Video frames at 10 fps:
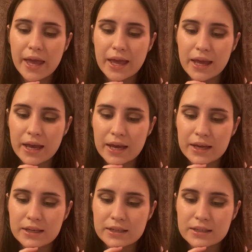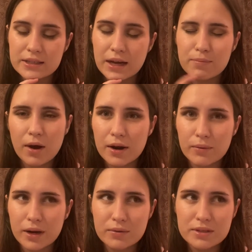and I bought it when
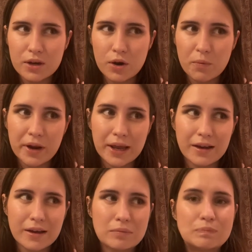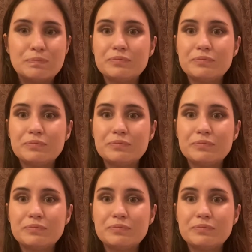I was in Copenhagen.